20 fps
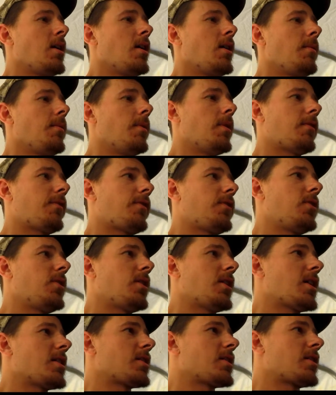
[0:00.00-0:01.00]
But for you
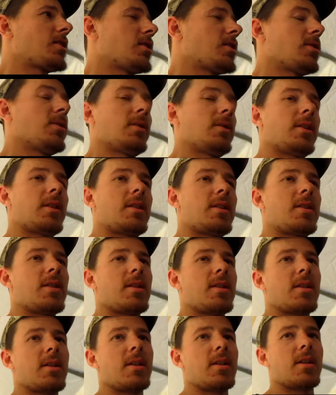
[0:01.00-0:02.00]
guys that don't,
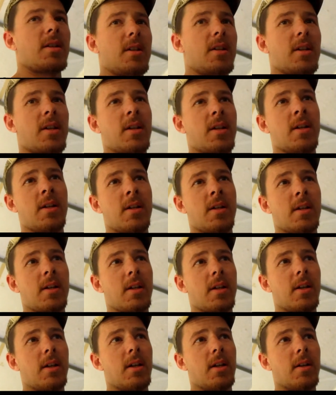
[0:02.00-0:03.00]
it's
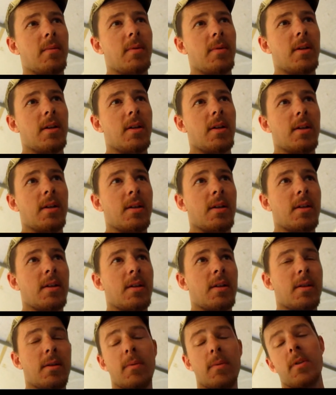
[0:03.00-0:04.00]
gonna be,
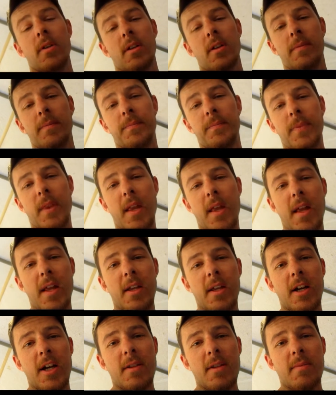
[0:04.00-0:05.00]
well,
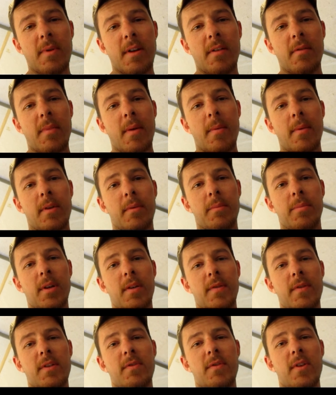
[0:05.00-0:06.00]
you guys might remember in a
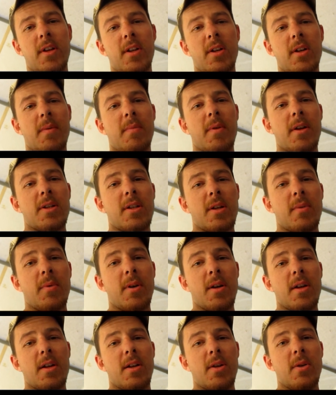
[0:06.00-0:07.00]
previous video I mentioned I
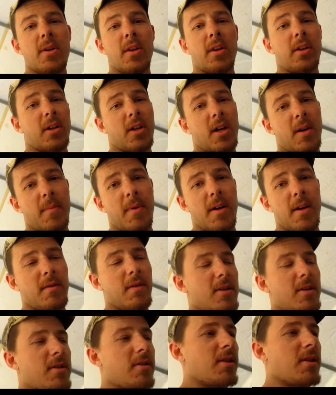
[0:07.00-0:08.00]
wanted to do another combine
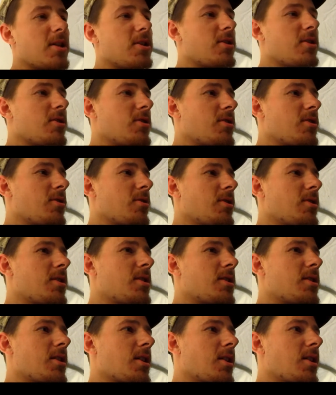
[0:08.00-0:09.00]
restoration. So
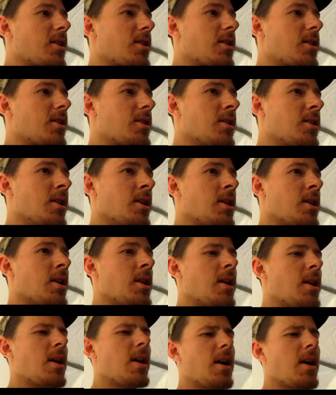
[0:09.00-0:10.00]
it's
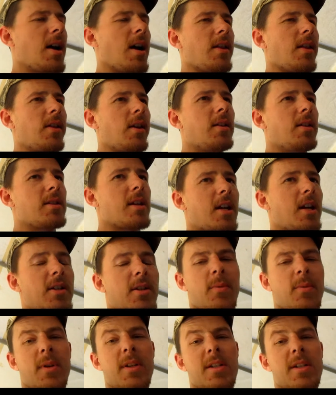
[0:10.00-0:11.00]
I think it's
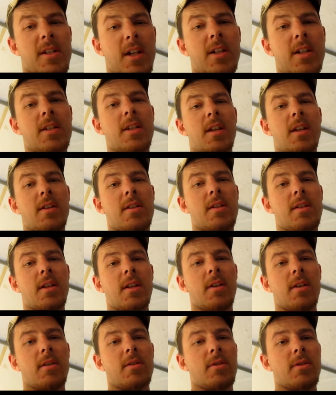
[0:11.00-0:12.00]
actually 1/16
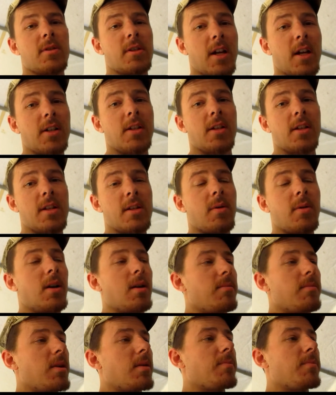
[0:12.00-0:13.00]
scale, so it's quite a
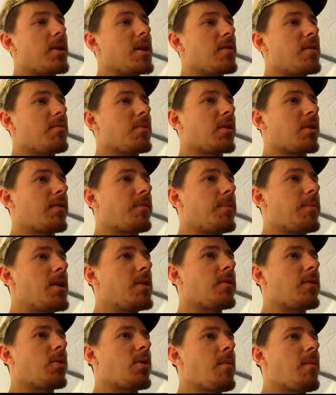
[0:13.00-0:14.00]
big piece of
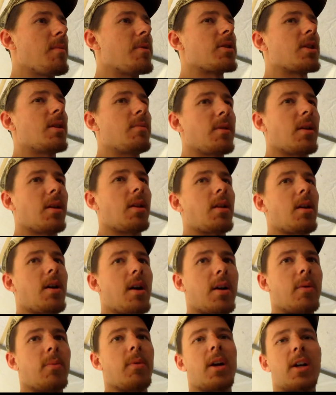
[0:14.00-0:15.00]
equipment, but it's going to be a
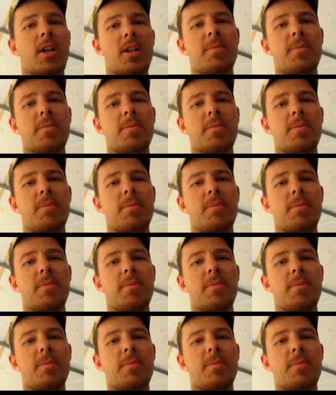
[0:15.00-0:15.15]
lot of work.